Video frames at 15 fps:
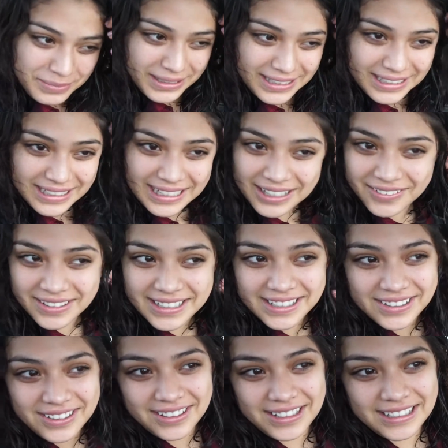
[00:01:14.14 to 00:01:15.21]
but I already
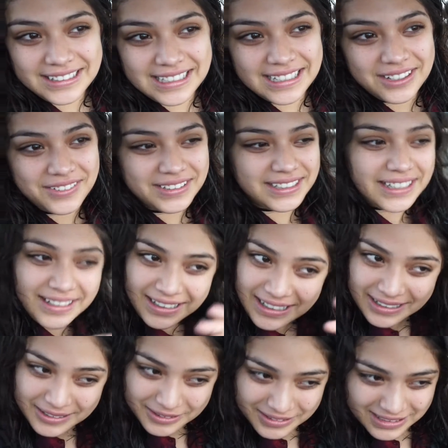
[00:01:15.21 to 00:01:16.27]
called and everything
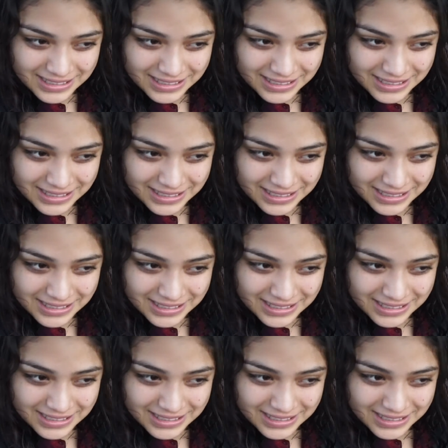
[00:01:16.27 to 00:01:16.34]
got